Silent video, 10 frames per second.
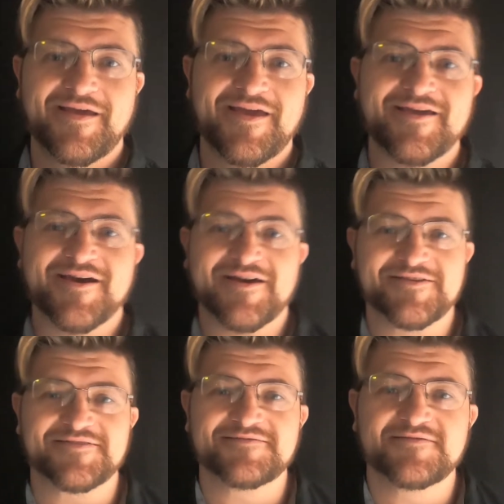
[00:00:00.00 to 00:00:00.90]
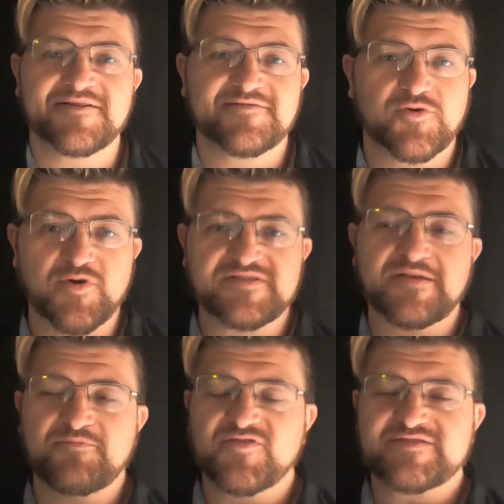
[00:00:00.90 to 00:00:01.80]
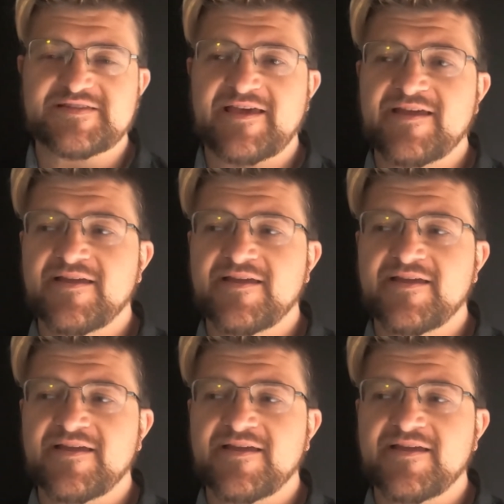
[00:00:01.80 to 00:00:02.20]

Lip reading: Hey guys, quick tip for today.